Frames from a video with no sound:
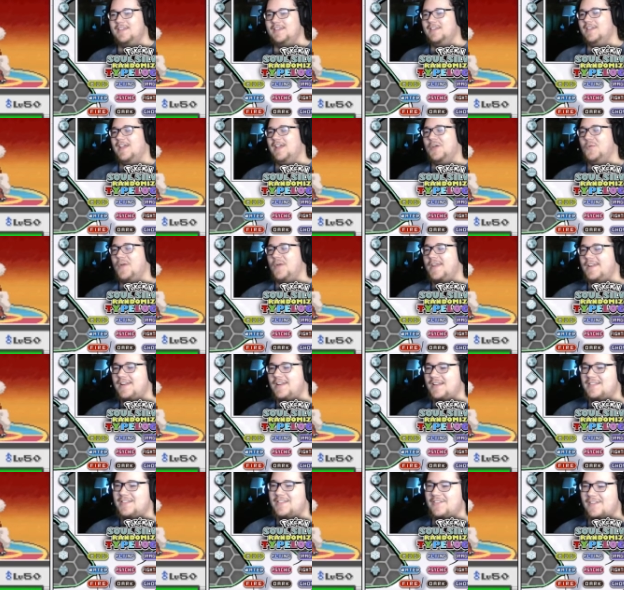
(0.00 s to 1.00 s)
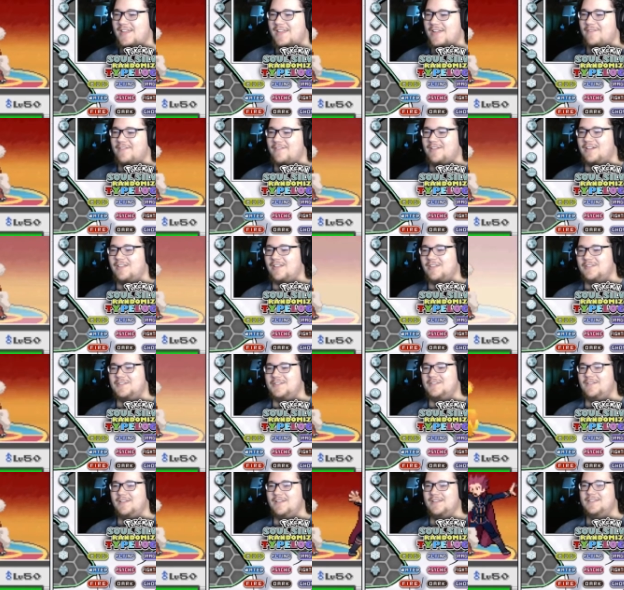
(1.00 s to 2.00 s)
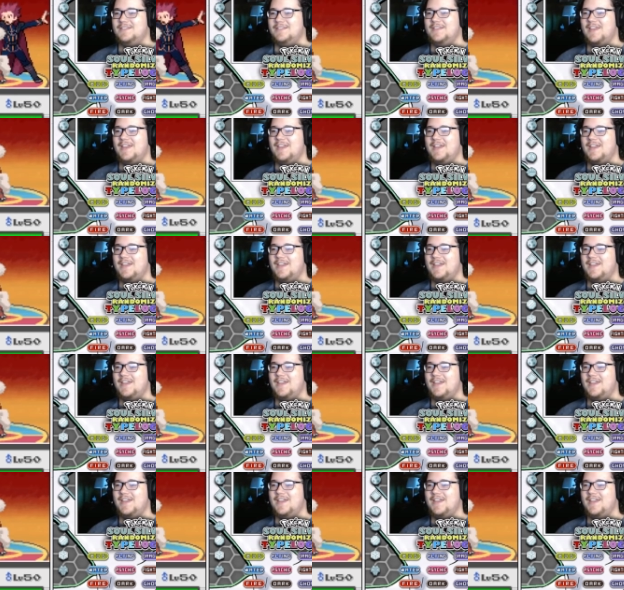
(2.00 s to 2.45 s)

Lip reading: I waited until it got really close so I could say it,